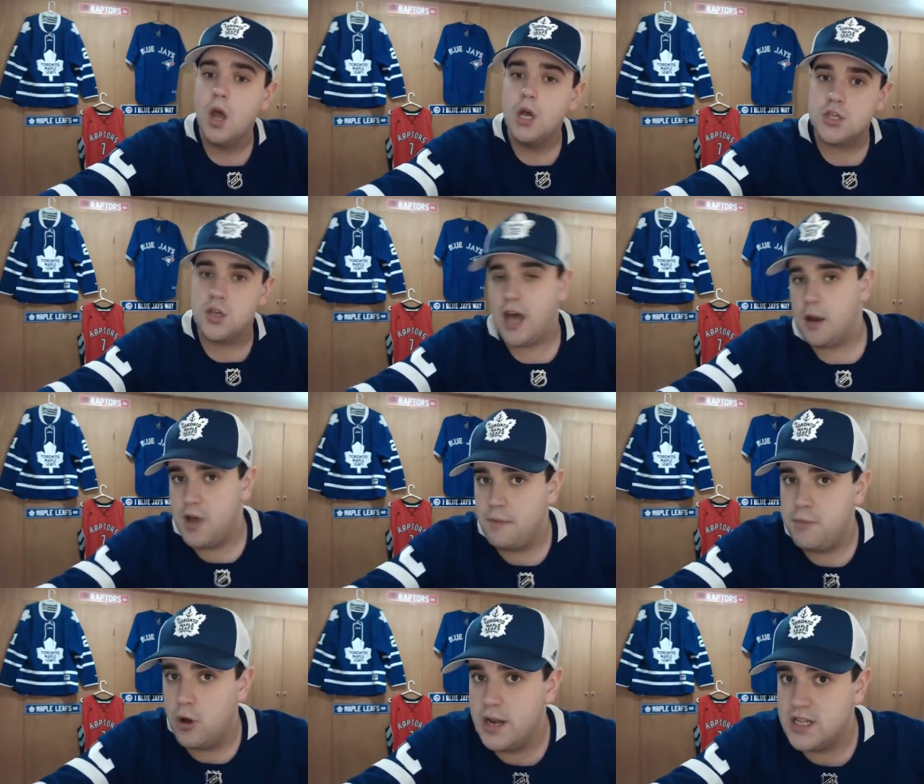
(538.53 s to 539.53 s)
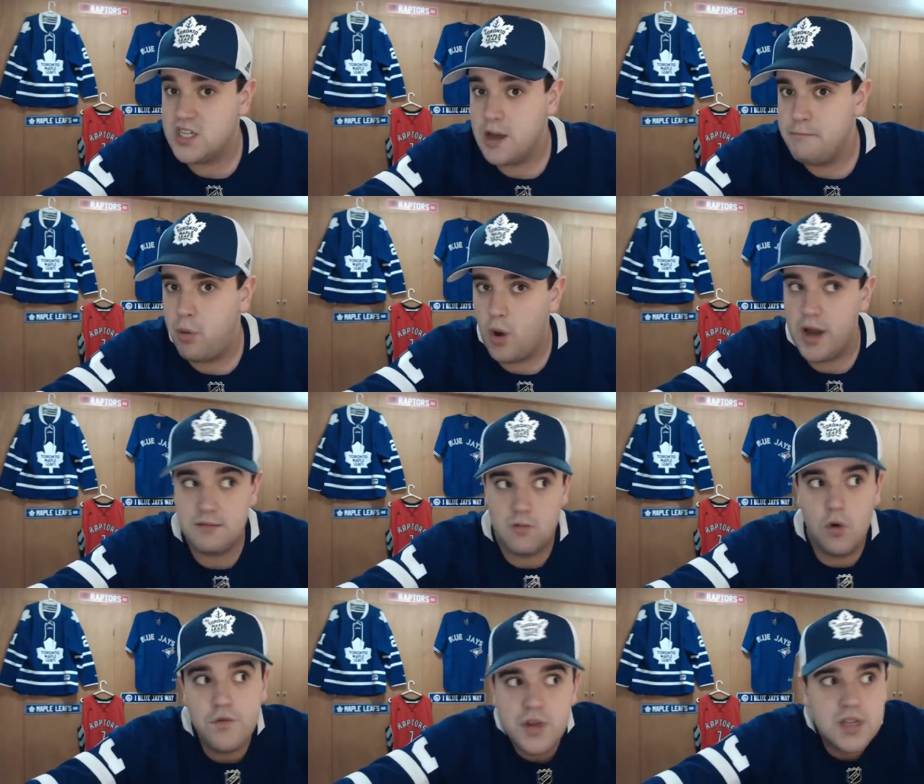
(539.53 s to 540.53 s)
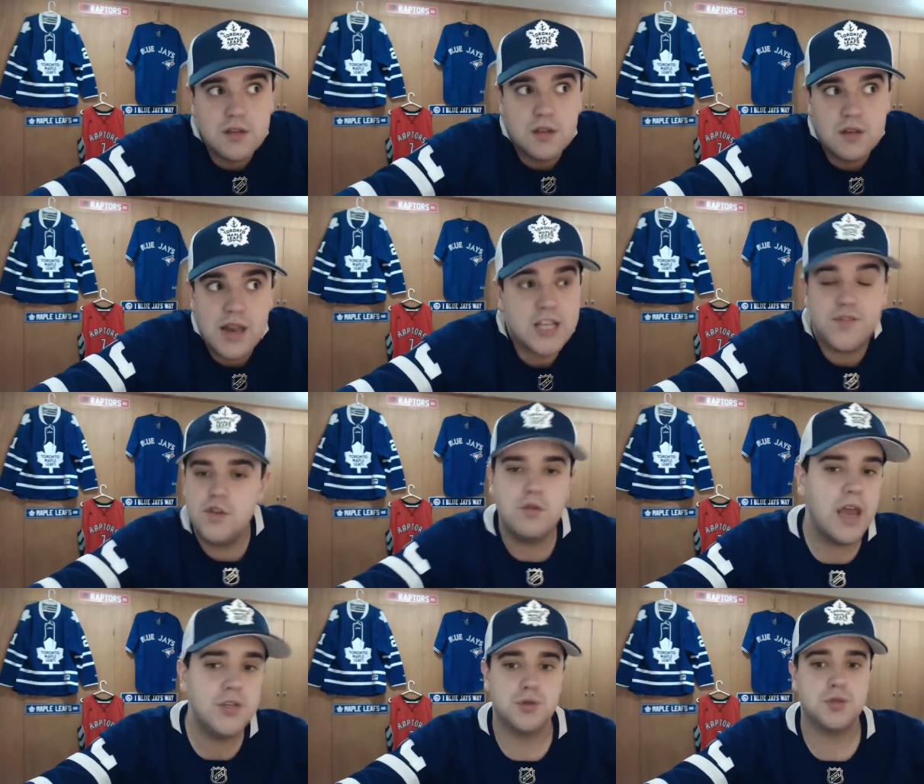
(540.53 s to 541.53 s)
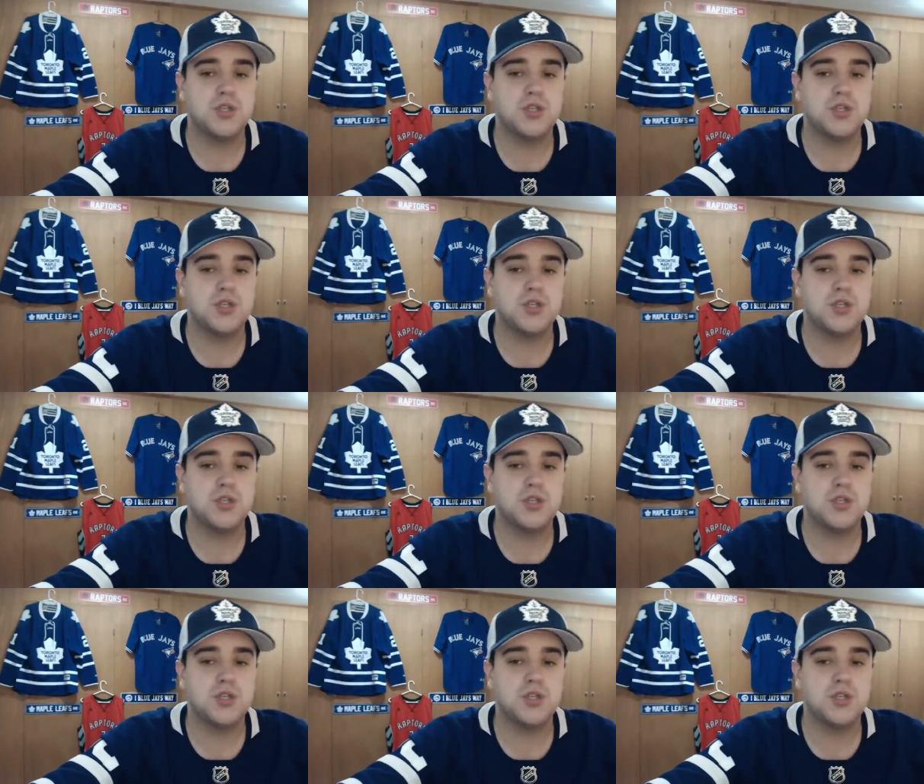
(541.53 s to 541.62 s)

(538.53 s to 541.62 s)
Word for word: So that'll be uploaded at some point, hopefully in the next few days or